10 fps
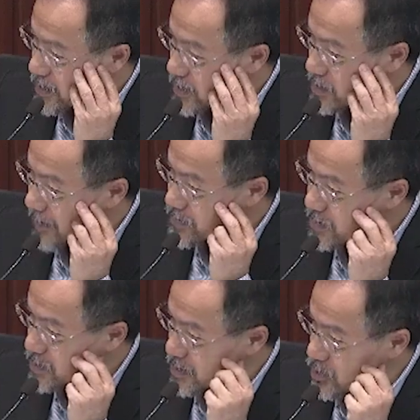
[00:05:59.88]
please
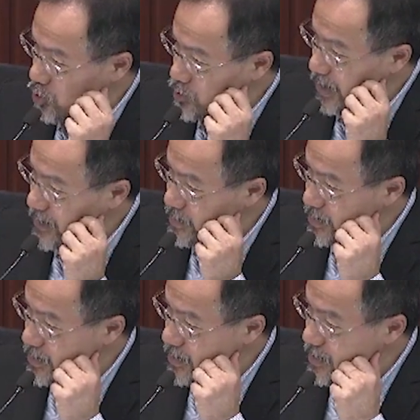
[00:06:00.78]
uh, really
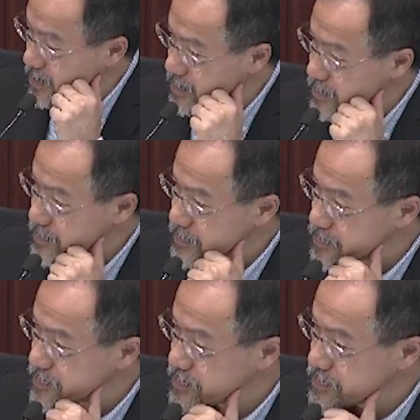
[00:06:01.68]

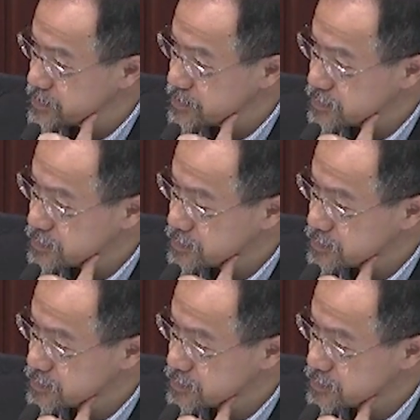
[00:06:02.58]
speed up and